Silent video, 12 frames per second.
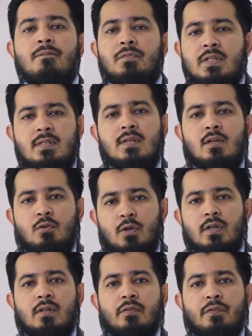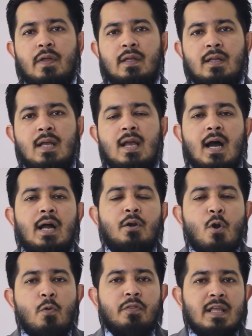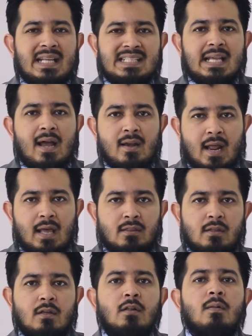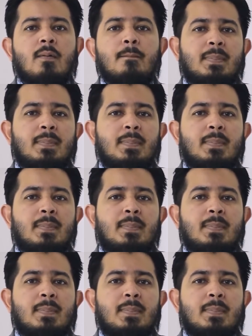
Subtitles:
This is a critical thing. I don't think it's unethical,